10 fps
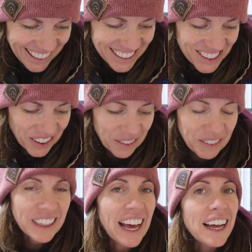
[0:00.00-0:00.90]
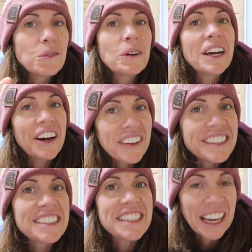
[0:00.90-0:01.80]
So I'm glad we are the
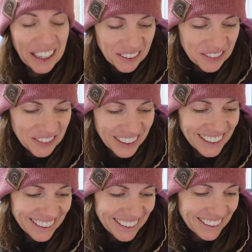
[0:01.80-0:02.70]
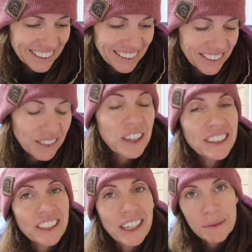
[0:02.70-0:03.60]
same. Well,
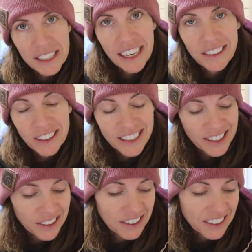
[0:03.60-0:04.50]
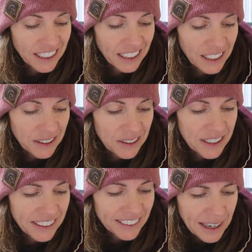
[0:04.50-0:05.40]
and your name's Sandra, so hello.
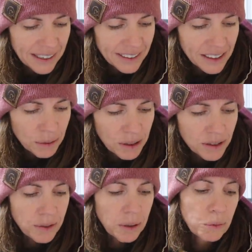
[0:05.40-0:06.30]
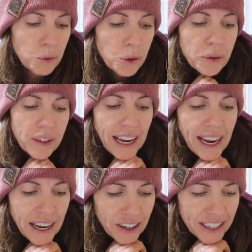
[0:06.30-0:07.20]
This one's from Ruth
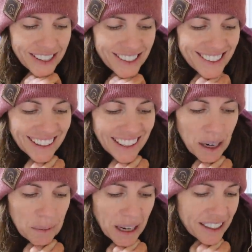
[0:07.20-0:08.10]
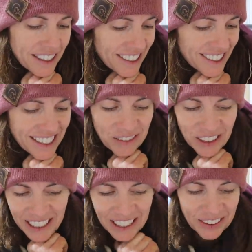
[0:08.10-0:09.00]
Harris. The lamb antics
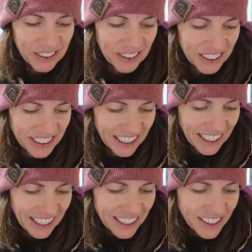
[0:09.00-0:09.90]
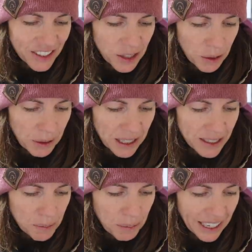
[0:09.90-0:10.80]
never get old.
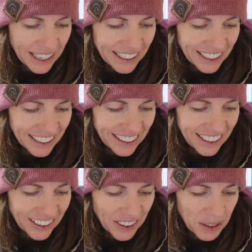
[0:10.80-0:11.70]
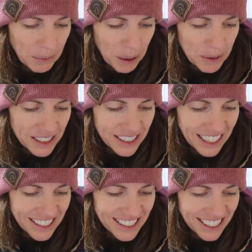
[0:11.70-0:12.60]
Zoomies playing King of the Hill on the mamas,
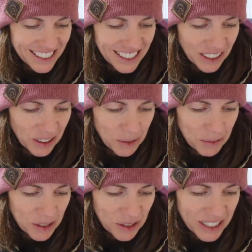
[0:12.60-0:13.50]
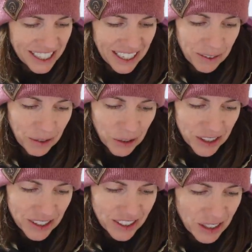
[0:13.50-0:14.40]
taste testing Christmas trees, and of
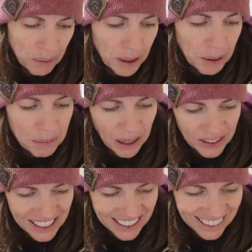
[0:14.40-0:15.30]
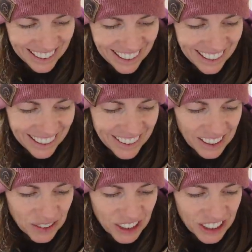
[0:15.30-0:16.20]
course the jumping and bouncing.
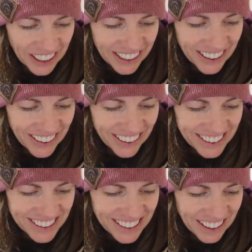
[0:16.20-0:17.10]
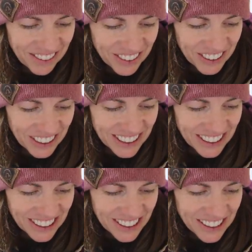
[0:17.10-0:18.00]
Thanks for sharing all these delightful
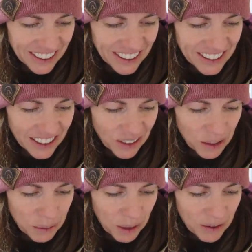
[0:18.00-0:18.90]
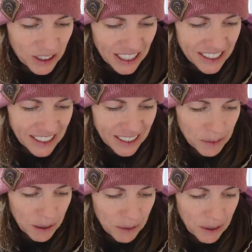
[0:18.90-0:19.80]
creatures. Continuing to pray for Jess and a
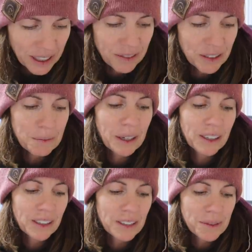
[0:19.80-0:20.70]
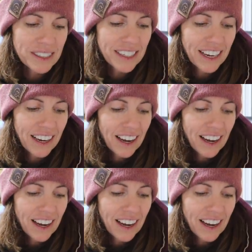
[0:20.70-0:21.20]
speedy recovery. Merry Christmas.